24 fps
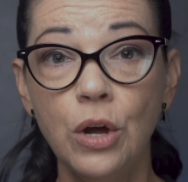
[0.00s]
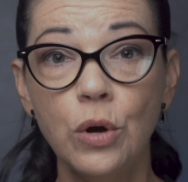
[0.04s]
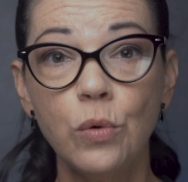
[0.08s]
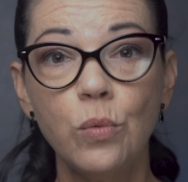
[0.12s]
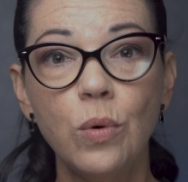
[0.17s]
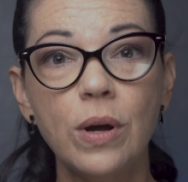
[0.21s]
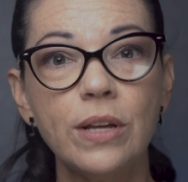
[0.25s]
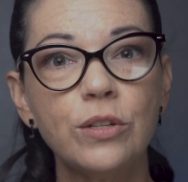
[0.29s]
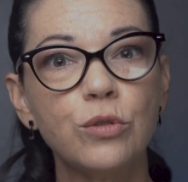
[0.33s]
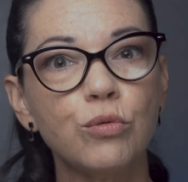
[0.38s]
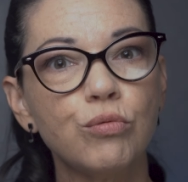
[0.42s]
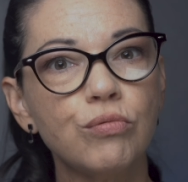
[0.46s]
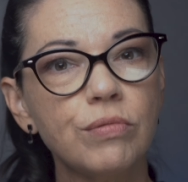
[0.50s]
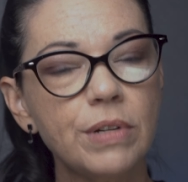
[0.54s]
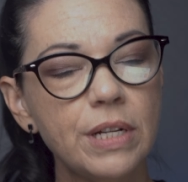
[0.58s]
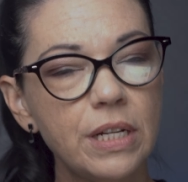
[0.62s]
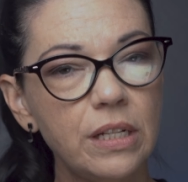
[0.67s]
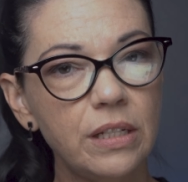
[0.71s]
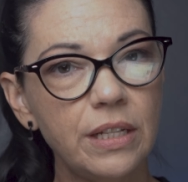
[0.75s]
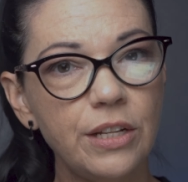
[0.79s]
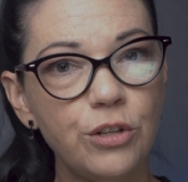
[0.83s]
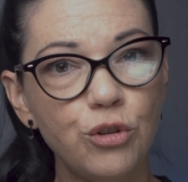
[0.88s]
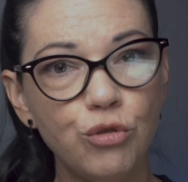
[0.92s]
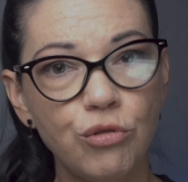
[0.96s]
was
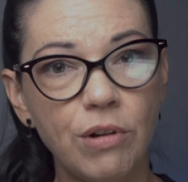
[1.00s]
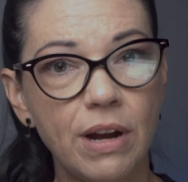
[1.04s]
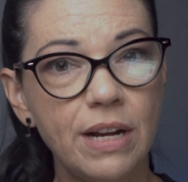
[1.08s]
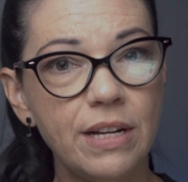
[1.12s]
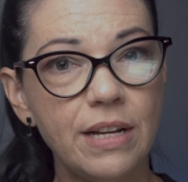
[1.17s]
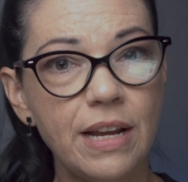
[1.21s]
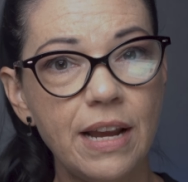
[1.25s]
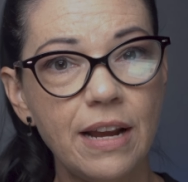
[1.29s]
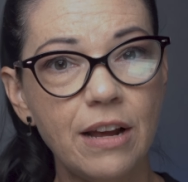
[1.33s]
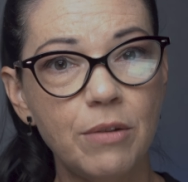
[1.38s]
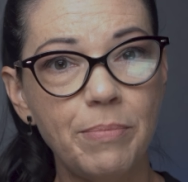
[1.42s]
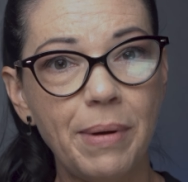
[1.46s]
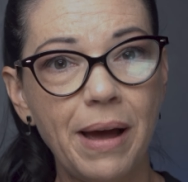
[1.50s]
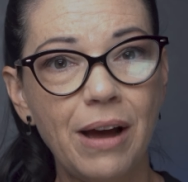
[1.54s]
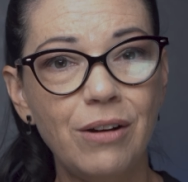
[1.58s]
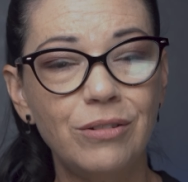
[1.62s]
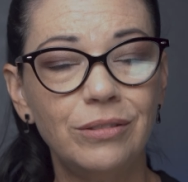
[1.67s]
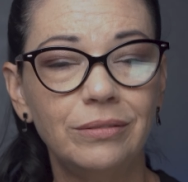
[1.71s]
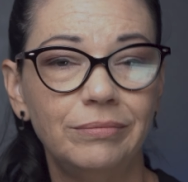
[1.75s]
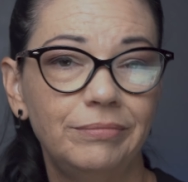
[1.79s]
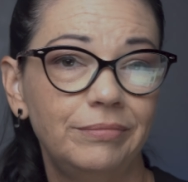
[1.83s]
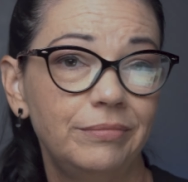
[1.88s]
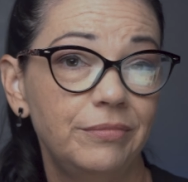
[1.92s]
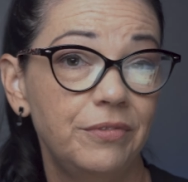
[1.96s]
really trending about